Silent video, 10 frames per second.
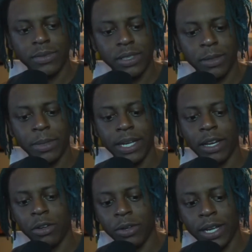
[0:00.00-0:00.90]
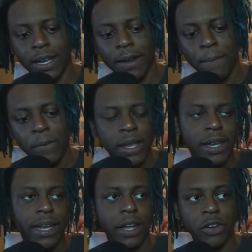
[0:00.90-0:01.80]
Hear me out, okay?
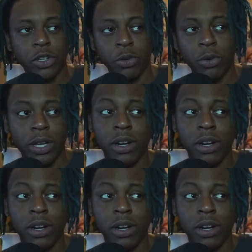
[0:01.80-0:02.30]
Now, you'll hear